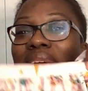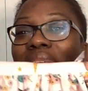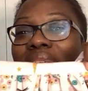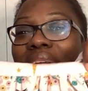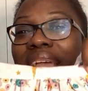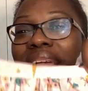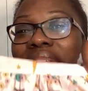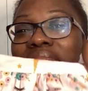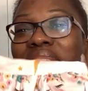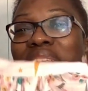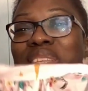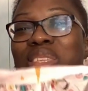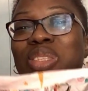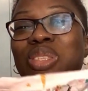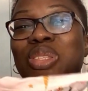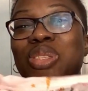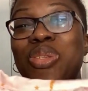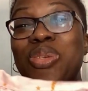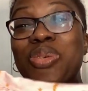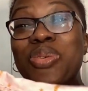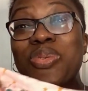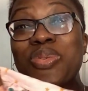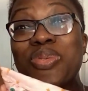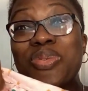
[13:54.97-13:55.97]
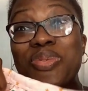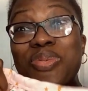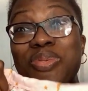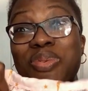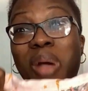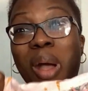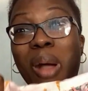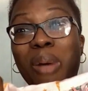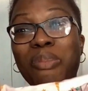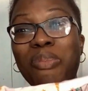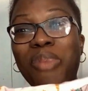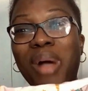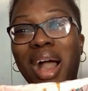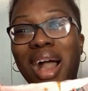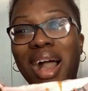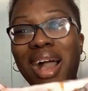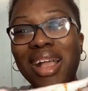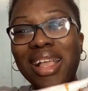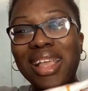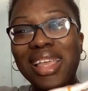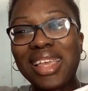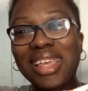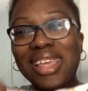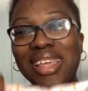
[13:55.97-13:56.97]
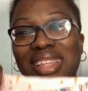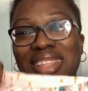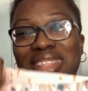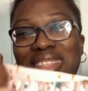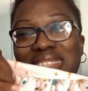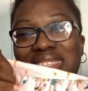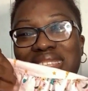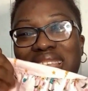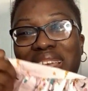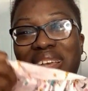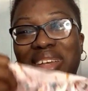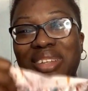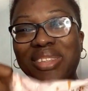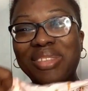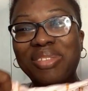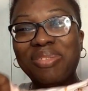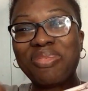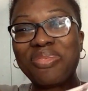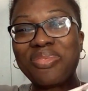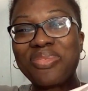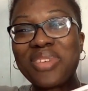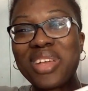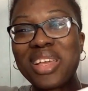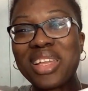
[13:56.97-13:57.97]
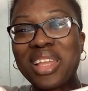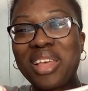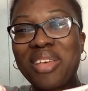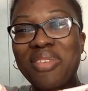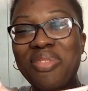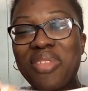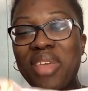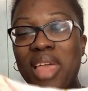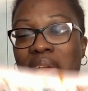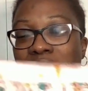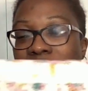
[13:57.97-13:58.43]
It has 2 pockets on the front of the